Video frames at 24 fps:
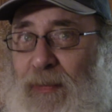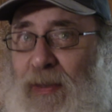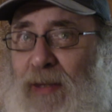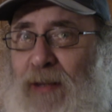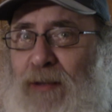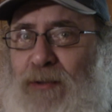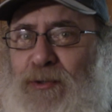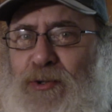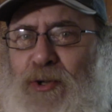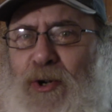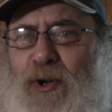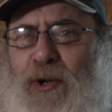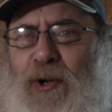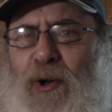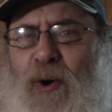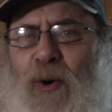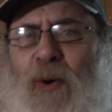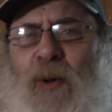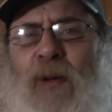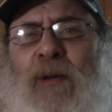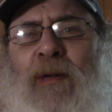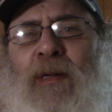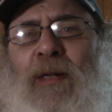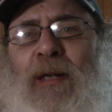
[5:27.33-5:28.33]
sorry
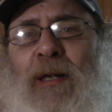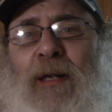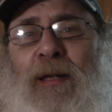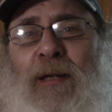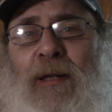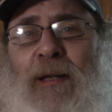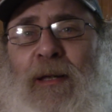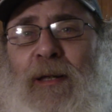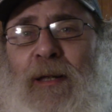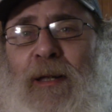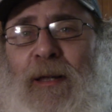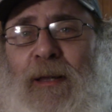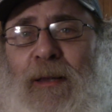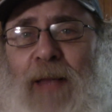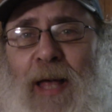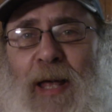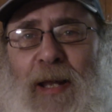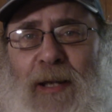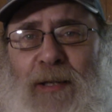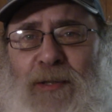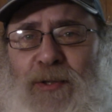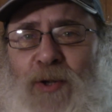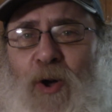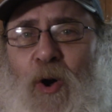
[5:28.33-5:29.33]
y'all, that
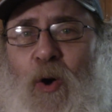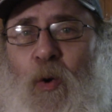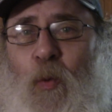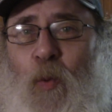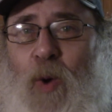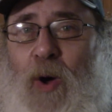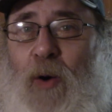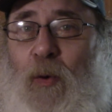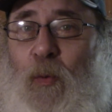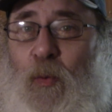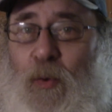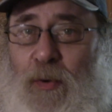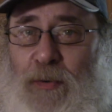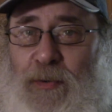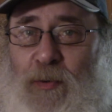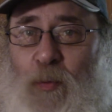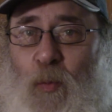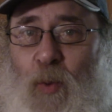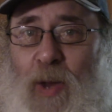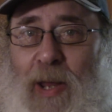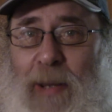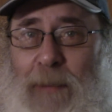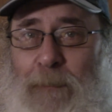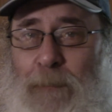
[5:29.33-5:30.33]
is all well worth the
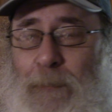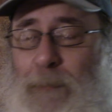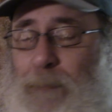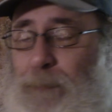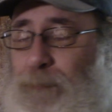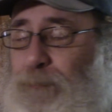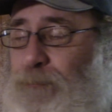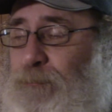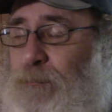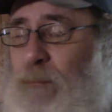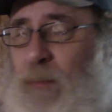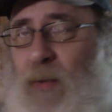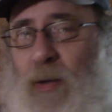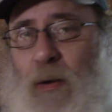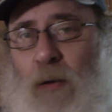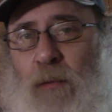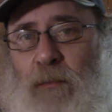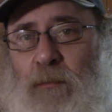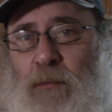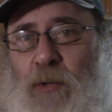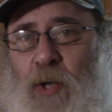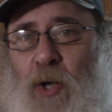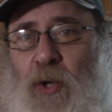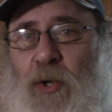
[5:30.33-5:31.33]
wait.
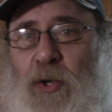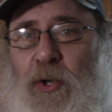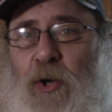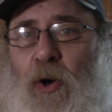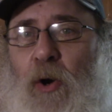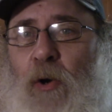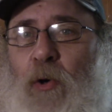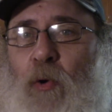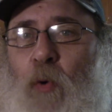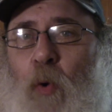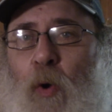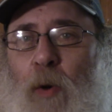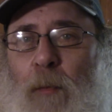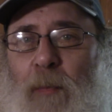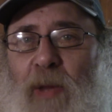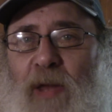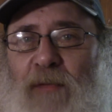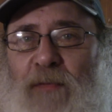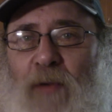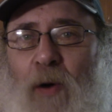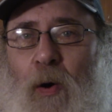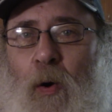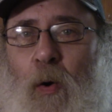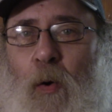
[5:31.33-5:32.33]
Cooking your own corned
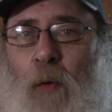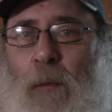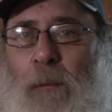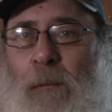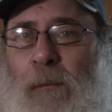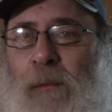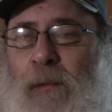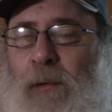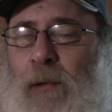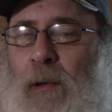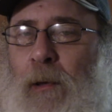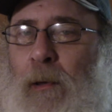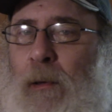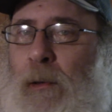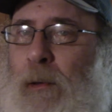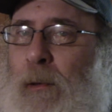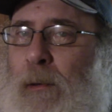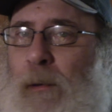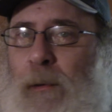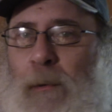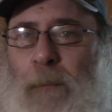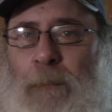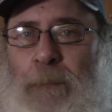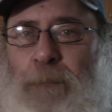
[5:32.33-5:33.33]
beef at home,
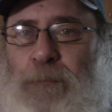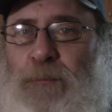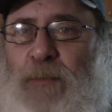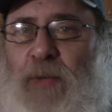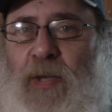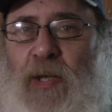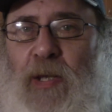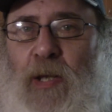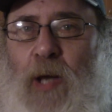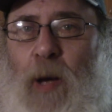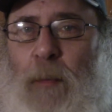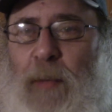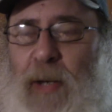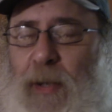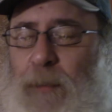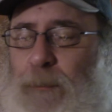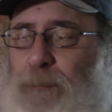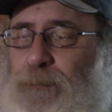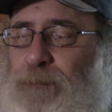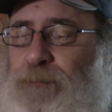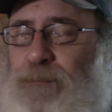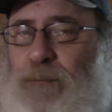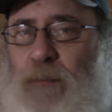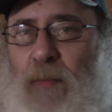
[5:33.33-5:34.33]
yummy.
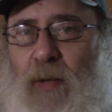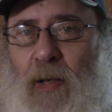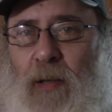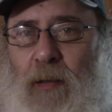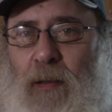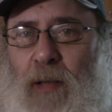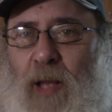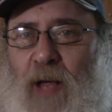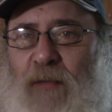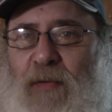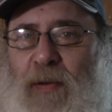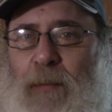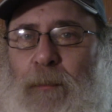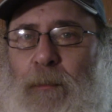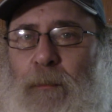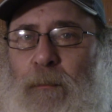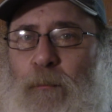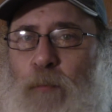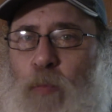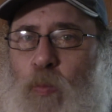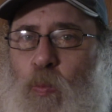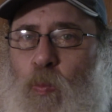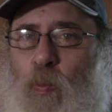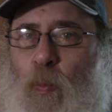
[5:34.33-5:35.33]
Love it.
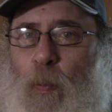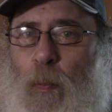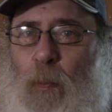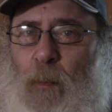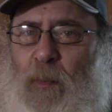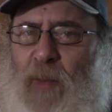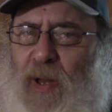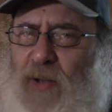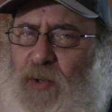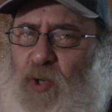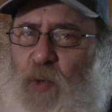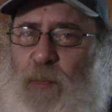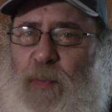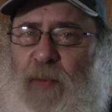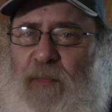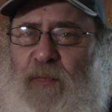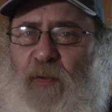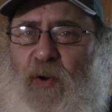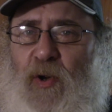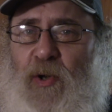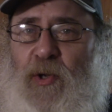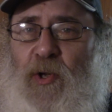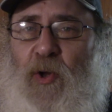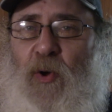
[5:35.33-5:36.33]
I do
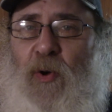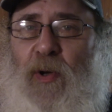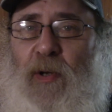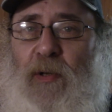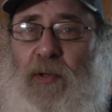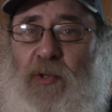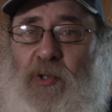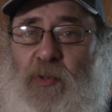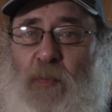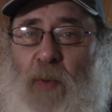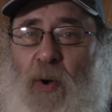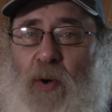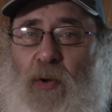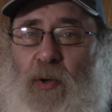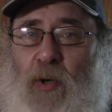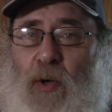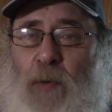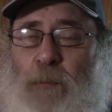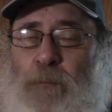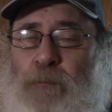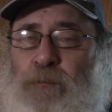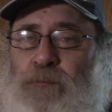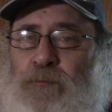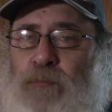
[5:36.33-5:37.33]
prefer to do it in the
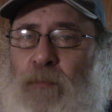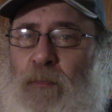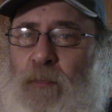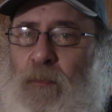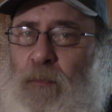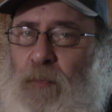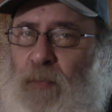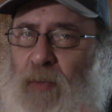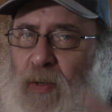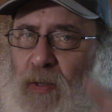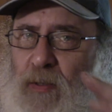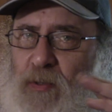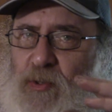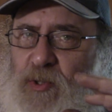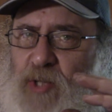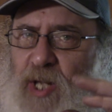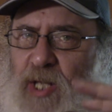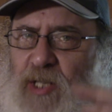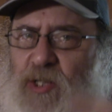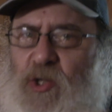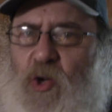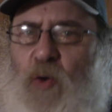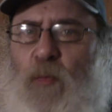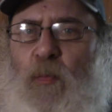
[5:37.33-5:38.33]
smoker.
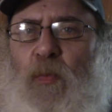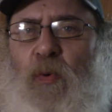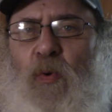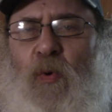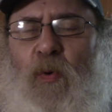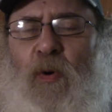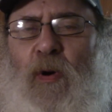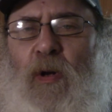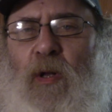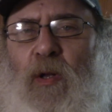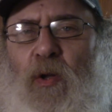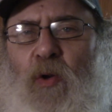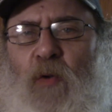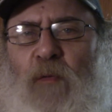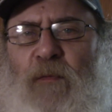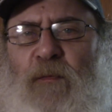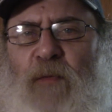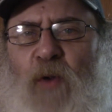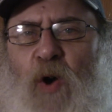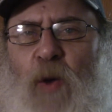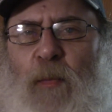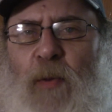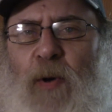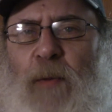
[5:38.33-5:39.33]
Stays a little
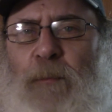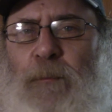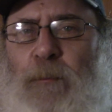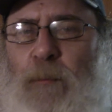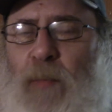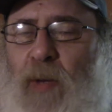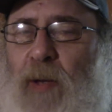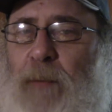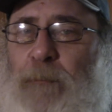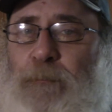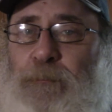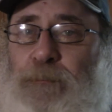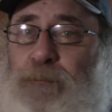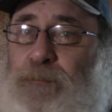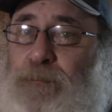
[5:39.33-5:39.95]
firmer, but